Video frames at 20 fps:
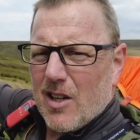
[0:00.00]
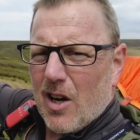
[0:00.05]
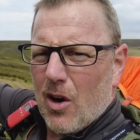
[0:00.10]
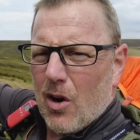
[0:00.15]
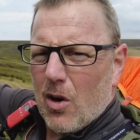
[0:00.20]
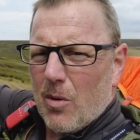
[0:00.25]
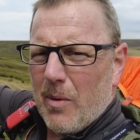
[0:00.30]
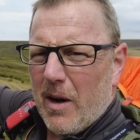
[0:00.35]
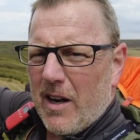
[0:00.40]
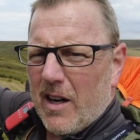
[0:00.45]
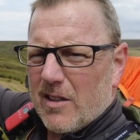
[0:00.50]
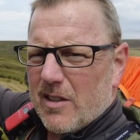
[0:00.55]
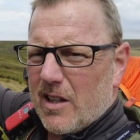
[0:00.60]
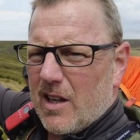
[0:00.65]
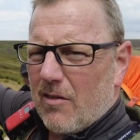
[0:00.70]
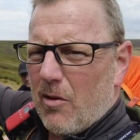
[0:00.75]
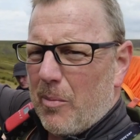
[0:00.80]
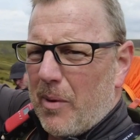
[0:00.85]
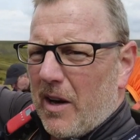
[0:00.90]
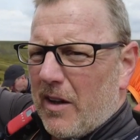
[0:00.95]
home, and there's
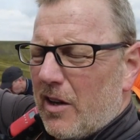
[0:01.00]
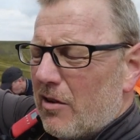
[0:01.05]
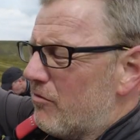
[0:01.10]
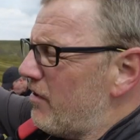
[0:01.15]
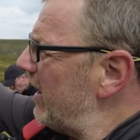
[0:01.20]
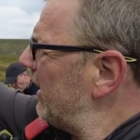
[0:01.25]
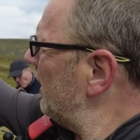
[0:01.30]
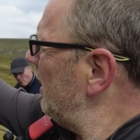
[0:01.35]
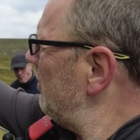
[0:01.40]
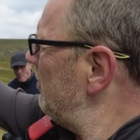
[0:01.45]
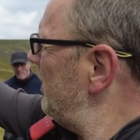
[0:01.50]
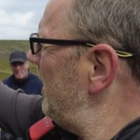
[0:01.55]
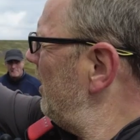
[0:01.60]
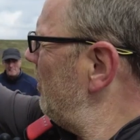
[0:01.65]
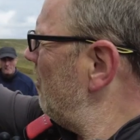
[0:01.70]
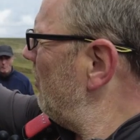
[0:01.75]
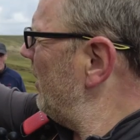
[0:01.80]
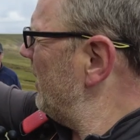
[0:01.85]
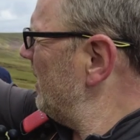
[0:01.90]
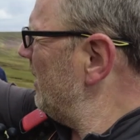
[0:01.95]
another bit of the wreck up there,
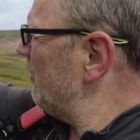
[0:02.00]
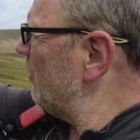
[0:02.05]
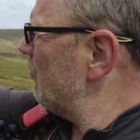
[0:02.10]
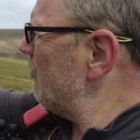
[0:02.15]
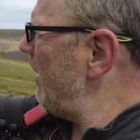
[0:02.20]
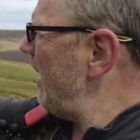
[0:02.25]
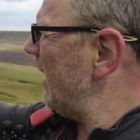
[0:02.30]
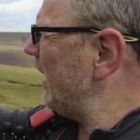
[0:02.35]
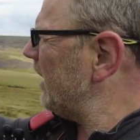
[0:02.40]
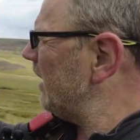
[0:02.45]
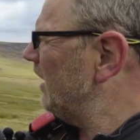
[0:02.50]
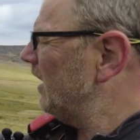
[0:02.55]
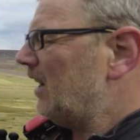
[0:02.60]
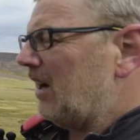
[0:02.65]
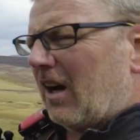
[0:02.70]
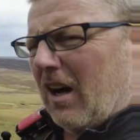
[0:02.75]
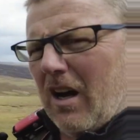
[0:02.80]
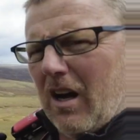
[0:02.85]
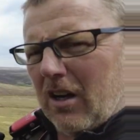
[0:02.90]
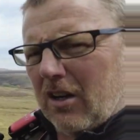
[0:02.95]
or another wreck,
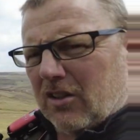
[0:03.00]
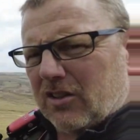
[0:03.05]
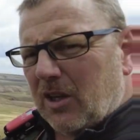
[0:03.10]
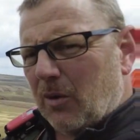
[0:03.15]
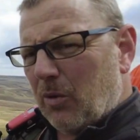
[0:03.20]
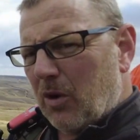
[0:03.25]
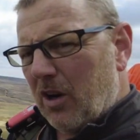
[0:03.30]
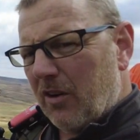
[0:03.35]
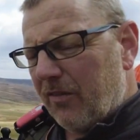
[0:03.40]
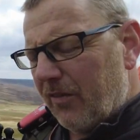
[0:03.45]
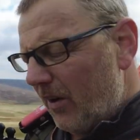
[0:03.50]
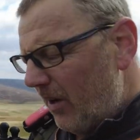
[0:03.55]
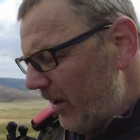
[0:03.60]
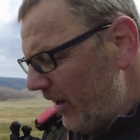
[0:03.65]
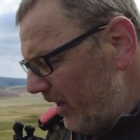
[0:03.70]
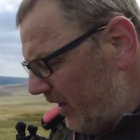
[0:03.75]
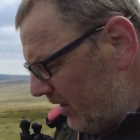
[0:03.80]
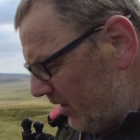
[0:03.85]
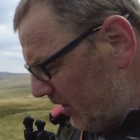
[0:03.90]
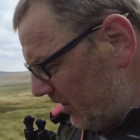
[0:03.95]
because they were
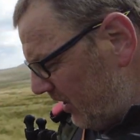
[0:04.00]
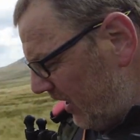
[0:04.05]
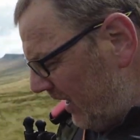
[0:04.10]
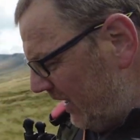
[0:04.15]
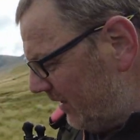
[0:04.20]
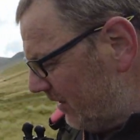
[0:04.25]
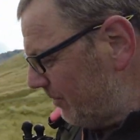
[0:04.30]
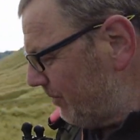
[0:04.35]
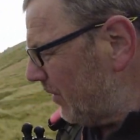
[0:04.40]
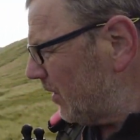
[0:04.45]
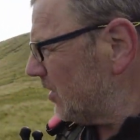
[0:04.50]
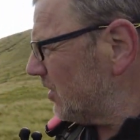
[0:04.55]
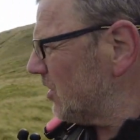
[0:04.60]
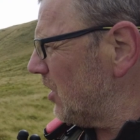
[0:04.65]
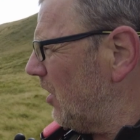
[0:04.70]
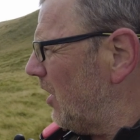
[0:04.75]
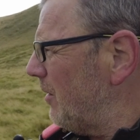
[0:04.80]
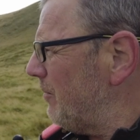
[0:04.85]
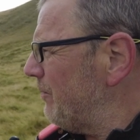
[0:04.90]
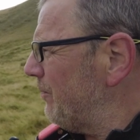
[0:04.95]
flying as a tandem at the
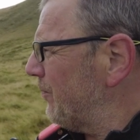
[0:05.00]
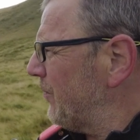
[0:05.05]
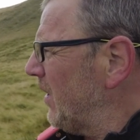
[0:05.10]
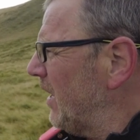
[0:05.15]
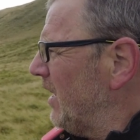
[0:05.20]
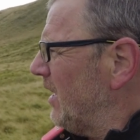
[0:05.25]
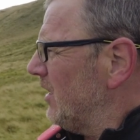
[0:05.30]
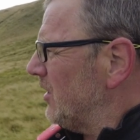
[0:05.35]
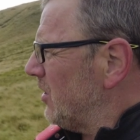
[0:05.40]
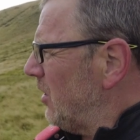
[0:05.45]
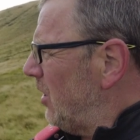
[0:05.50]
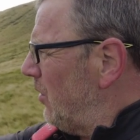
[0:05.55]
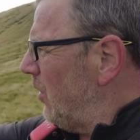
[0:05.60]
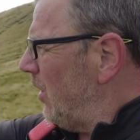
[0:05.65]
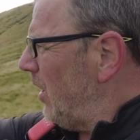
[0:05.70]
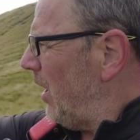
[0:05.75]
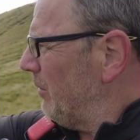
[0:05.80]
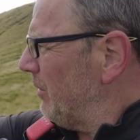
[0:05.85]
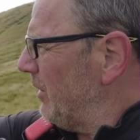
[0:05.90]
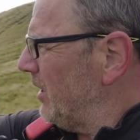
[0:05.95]
time. So
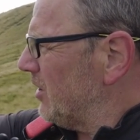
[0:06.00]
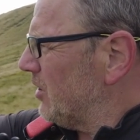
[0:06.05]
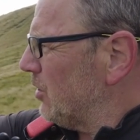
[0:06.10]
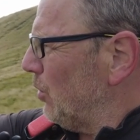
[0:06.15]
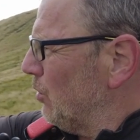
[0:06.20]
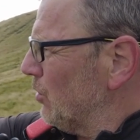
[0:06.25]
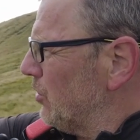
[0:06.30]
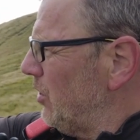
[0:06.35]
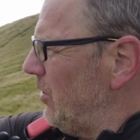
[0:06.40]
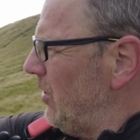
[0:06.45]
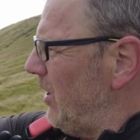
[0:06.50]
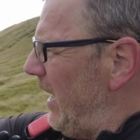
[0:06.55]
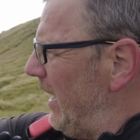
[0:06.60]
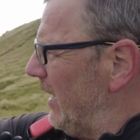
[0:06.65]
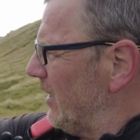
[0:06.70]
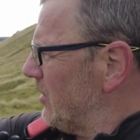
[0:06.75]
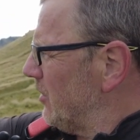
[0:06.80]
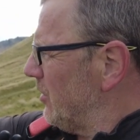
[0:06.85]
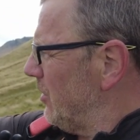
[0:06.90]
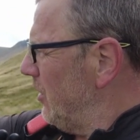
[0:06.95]
I'm going to talk to you
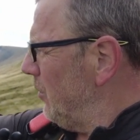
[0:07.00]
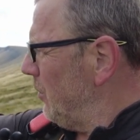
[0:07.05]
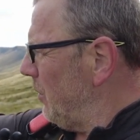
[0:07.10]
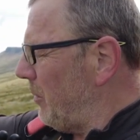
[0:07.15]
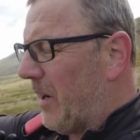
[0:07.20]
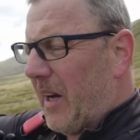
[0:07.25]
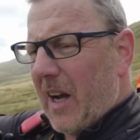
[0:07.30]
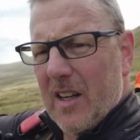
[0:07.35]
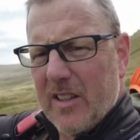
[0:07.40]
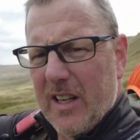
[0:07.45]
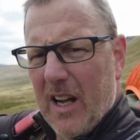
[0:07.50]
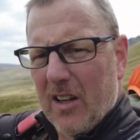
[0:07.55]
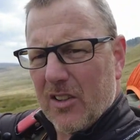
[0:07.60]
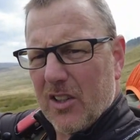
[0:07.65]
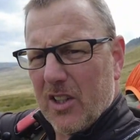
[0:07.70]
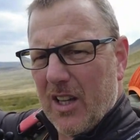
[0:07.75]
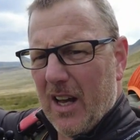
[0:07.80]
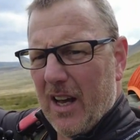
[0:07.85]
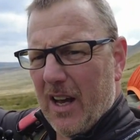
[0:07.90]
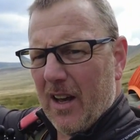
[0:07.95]
next when we get down
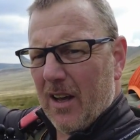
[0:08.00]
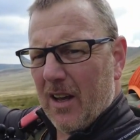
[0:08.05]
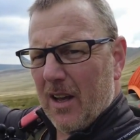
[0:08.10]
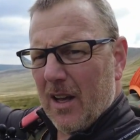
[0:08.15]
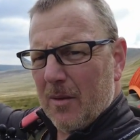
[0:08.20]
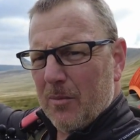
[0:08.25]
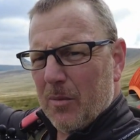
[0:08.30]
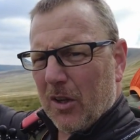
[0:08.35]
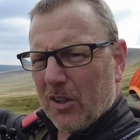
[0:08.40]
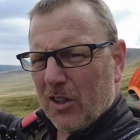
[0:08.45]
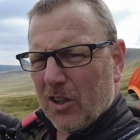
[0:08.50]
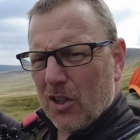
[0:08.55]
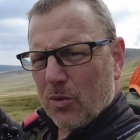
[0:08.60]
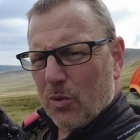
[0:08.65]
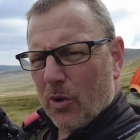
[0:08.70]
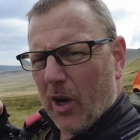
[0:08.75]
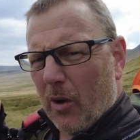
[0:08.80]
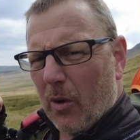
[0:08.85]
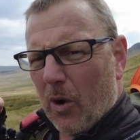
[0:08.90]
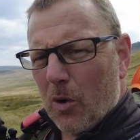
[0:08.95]
to there, because I just
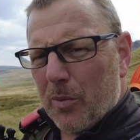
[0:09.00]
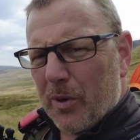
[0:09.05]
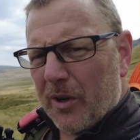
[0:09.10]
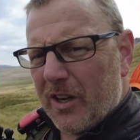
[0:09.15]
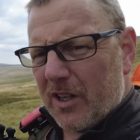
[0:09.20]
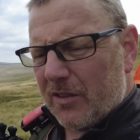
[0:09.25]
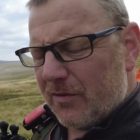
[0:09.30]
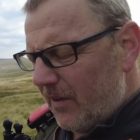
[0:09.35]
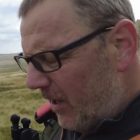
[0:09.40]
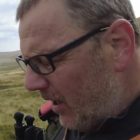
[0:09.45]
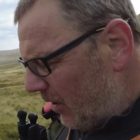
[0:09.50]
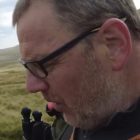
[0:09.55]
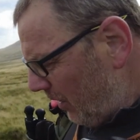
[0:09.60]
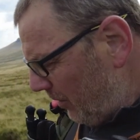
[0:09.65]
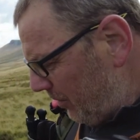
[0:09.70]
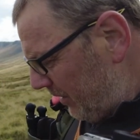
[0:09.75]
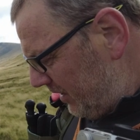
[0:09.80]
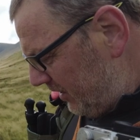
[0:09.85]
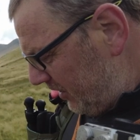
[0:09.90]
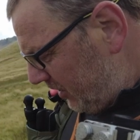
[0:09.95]
wanted to open this video
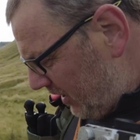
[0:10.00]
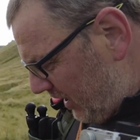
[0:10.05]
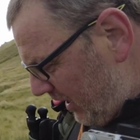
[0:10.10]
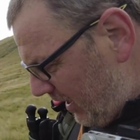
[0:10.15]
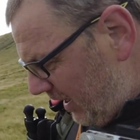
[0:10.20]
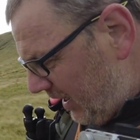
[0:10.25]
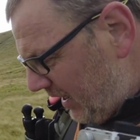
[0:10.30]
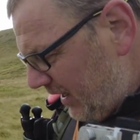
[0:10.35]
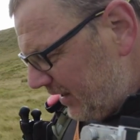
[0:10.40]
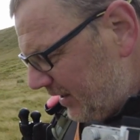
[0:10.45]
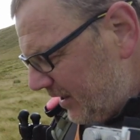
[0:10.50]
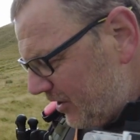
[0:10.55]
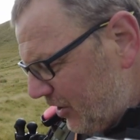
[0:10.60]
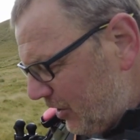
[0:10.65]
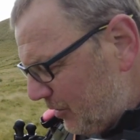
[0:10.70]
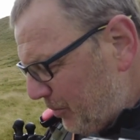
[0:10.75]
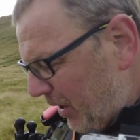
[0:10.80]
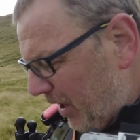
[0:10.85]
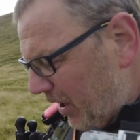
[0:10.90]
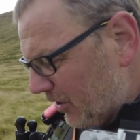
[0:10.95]
up and say this
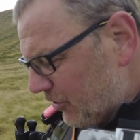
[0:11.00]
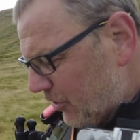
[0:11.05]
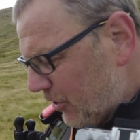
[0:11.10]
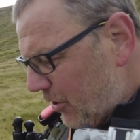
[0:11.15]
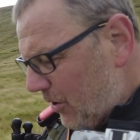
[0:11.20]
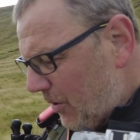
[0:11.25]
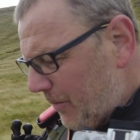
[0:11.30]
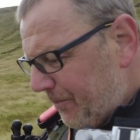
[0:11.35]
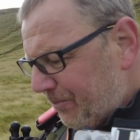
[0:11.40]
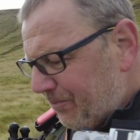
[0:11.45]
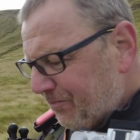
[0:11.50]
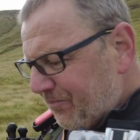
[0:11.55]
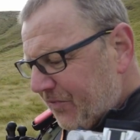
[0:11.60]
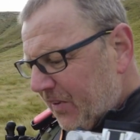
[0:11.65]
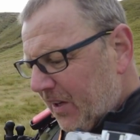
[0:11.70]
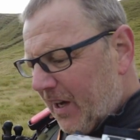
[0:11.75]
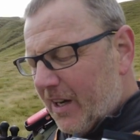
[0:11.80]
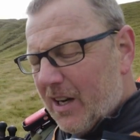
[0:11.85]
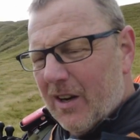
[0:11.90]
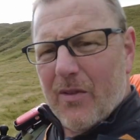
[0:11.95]
is part two,
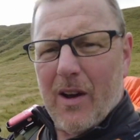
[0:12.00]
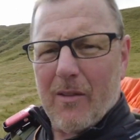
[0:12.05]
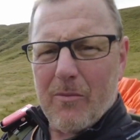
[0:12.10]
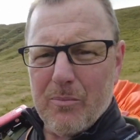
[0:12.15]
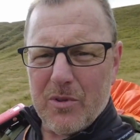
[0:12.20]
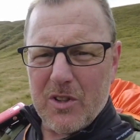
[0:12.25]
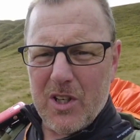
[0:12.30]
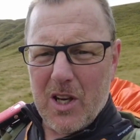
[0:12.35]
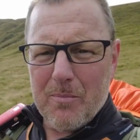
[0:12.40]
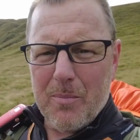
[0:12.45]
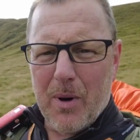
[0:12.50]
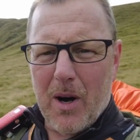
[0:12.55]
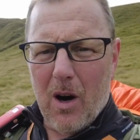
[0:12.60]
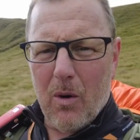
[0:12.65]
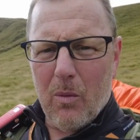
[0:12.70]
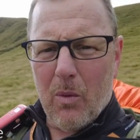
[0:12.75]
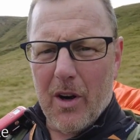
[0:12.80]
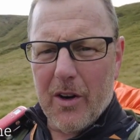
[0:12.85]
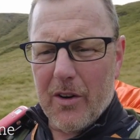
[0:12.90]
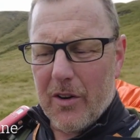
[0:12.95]
and if you haven't seen
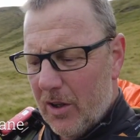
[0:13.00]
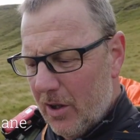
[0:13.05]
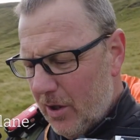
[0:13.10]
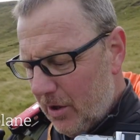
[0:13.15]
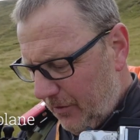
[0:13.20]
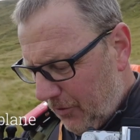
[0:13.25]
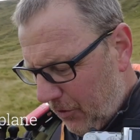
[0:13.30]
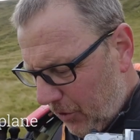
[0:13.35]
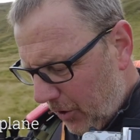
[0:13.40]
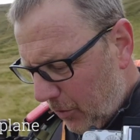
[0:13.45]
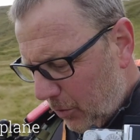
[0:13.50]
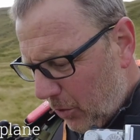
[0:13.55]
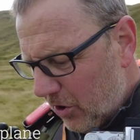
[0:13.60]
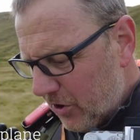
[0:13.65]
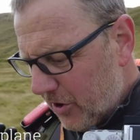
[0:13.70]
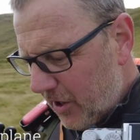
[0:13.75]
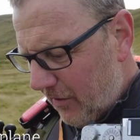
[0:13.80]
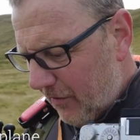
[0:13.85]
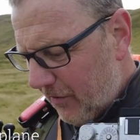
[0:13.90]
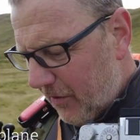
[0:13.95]
part one, you've got to
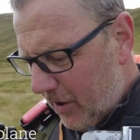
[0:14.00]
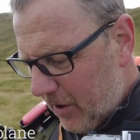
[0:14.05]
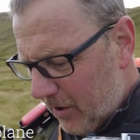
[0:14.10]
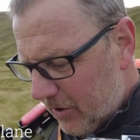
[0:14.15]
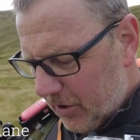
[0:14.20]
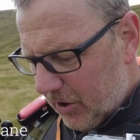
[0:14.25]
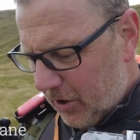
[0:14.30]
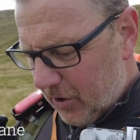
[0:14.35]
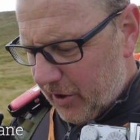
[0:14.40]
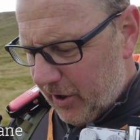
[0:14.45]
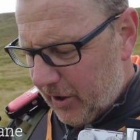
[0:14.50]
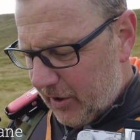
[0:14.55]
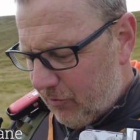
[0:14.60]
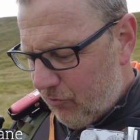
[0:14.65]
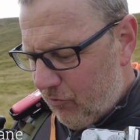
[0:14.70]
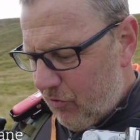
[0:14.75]
watch that first, because it